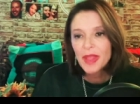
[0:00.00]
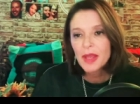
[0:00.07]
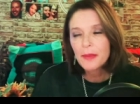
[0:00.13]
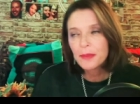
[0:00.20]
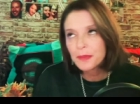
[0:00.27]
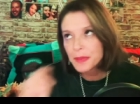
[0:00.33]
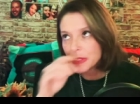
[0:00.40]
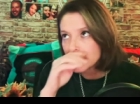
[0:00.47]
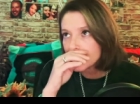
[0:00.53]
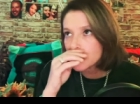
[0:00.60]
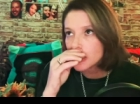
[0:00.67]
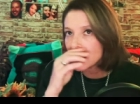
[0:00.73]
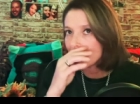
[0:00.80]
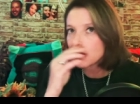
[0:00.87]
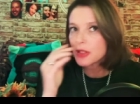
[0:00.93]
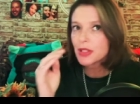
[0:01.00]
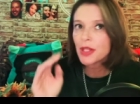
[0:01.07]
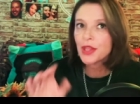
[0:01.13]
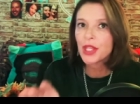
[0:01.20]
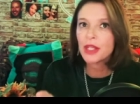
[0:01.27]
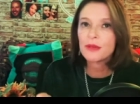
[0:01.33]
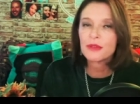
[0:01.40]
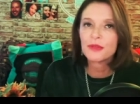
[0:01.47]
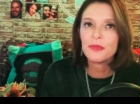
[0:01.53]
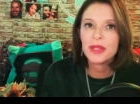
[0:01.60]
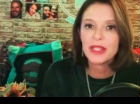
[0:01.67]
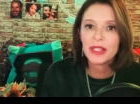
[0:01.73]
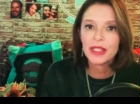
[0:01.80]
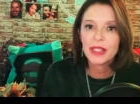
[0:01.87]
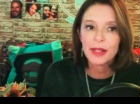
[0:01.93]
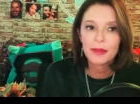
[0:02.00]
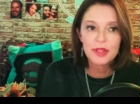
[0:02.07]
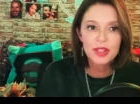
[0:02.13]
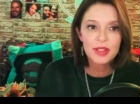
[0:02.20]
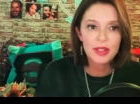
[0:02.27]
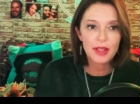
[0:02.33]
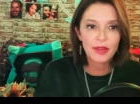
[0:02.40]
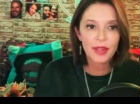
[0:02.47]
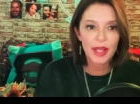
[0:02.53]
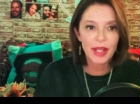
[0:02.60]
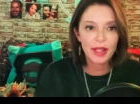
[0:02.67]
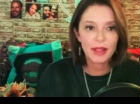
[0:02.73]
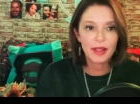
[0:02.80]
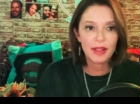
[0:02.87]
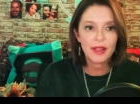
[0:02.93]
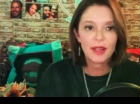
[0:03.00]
but see, here's the thing with me, and I'm just like,